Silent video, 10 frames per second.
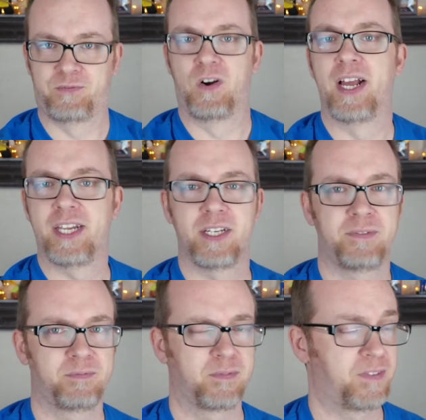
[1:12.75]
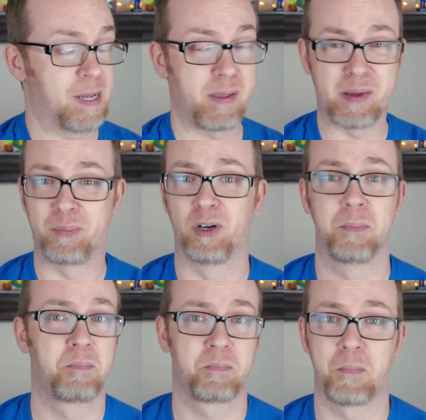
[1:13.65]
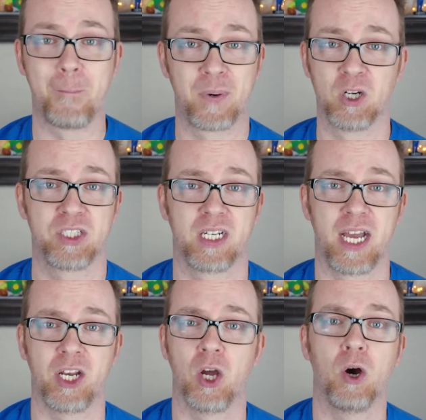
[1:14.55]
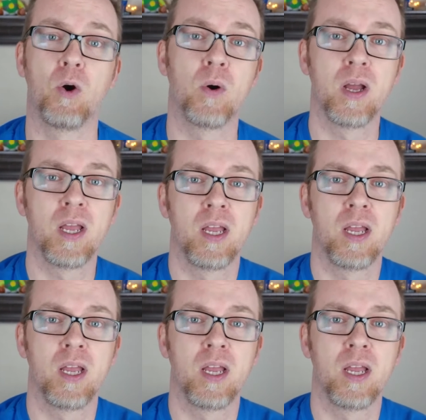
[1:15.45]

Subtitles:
friend, family member, person I know,